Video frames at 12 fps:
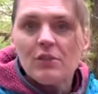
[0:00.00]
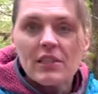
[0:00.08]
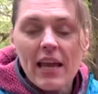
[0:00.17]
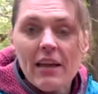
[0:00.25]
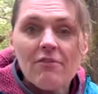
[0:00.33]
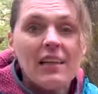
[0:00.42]

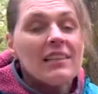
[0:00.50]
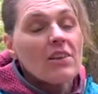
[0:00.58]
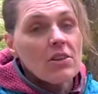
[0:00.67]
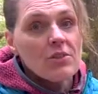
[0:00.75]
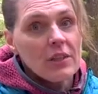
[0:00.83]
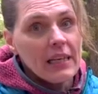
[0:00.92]
safe and it's
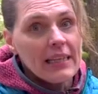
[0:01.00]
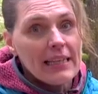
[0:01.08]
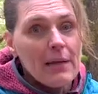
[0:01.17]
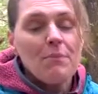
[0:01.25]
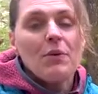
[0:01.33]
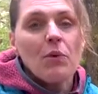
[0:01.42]
also gonna
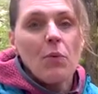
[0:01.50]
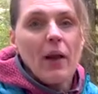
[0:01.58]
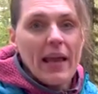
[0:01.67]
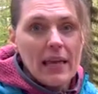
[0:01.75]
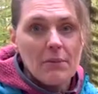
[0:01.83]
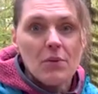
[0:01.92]
keep the
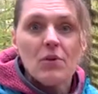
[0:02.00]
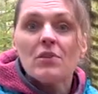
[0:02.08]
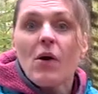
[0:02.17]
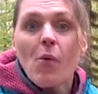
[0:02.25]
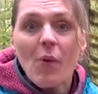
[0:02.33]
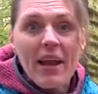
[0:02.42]
animals
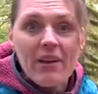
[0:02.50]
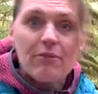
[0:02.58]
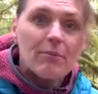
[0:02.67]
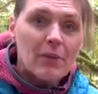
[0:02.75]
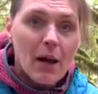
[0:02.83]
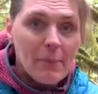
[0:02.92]
away
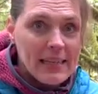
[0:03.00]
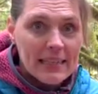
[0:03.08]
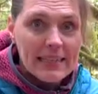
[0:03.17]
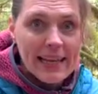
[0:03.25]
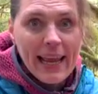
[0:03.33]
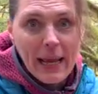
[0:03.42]
from coming
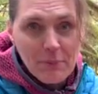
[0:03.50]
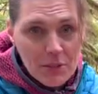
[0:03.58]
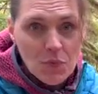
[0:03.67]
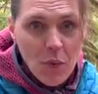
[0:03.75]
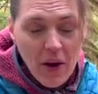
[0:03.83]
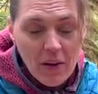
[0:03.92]
into camp
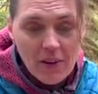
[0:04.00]
as well.